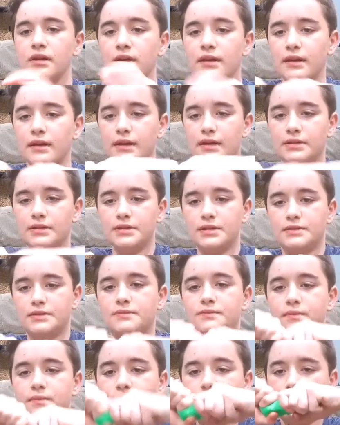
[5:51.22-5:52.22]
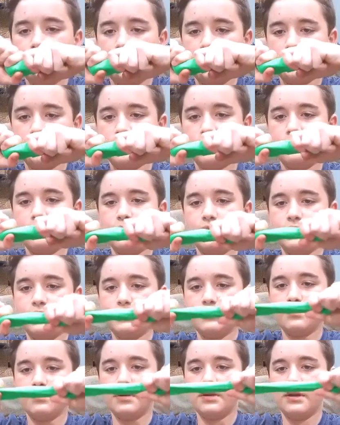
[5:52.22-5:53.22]
It's pretty awesome.
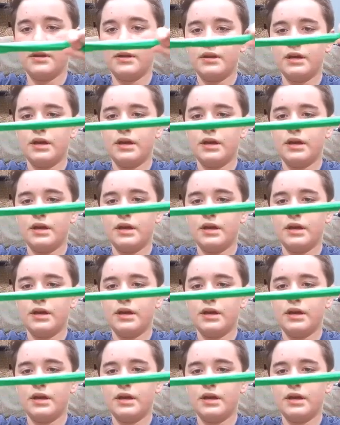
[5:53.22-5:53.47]
It's really